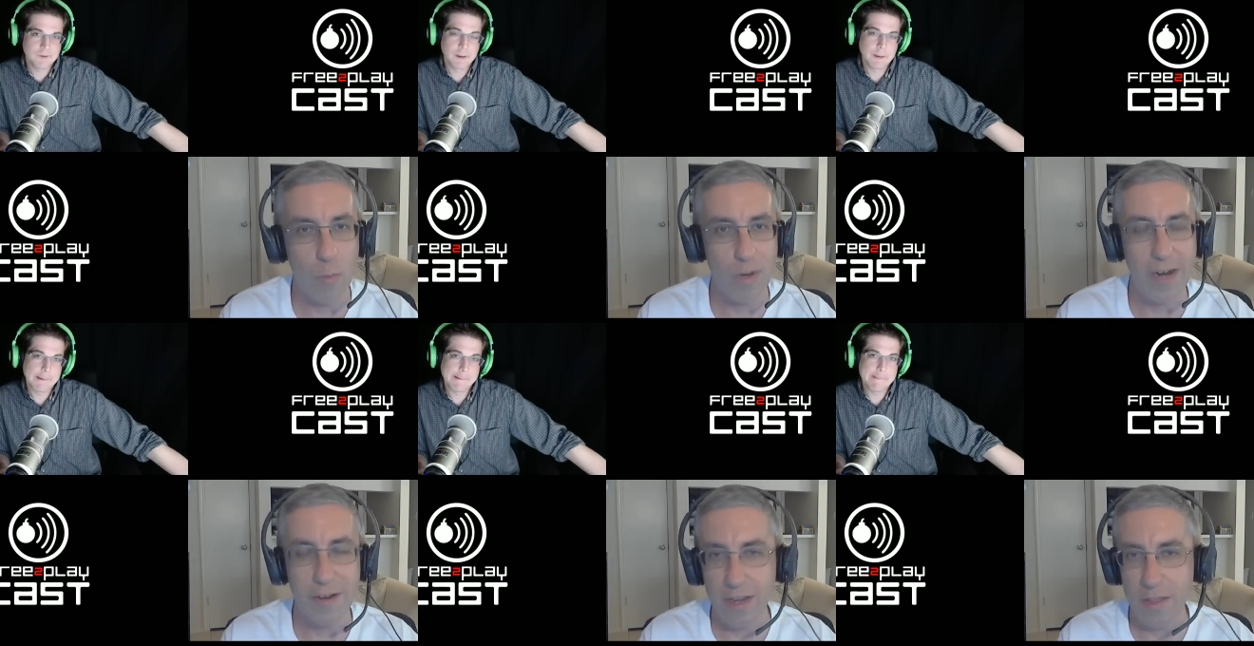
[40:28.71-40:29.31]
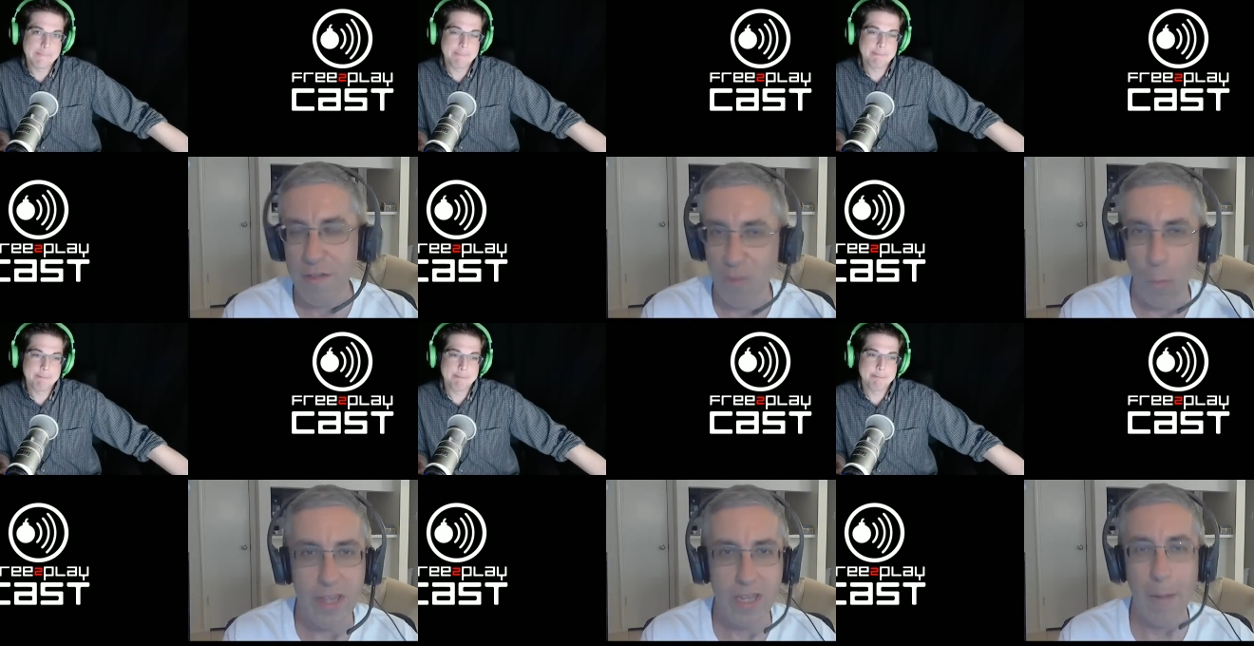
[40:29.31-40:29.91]
Speaker 1: guaranteed at least
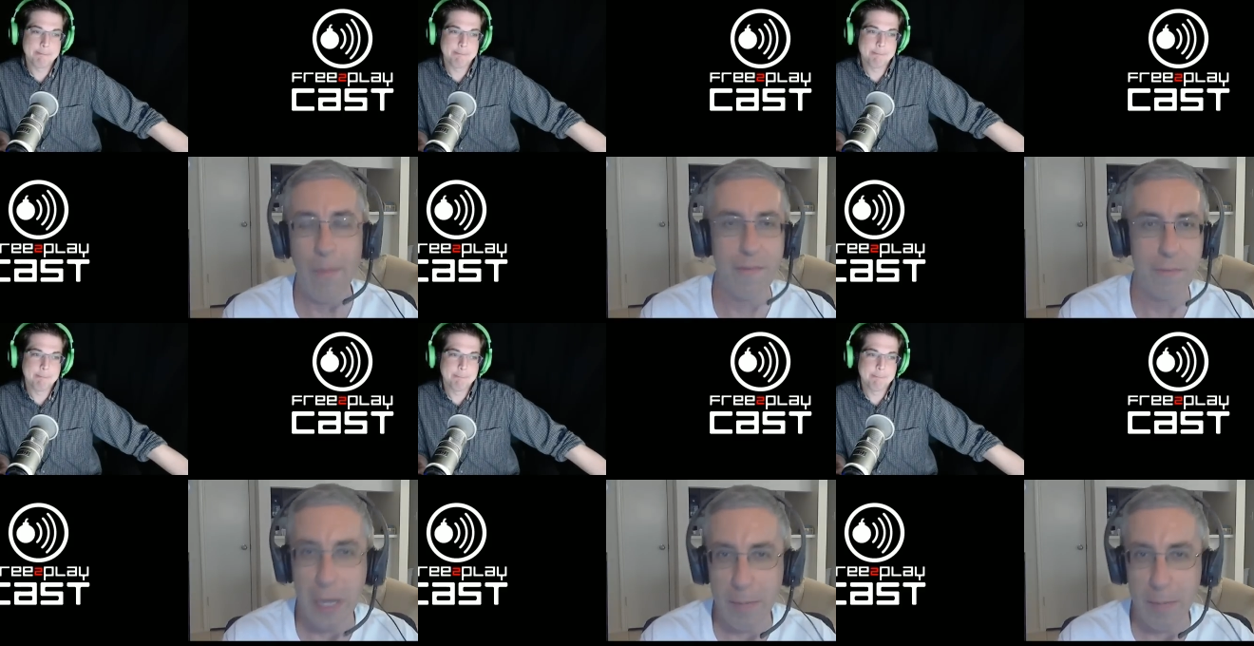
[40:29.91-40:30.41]
twenty comments if the game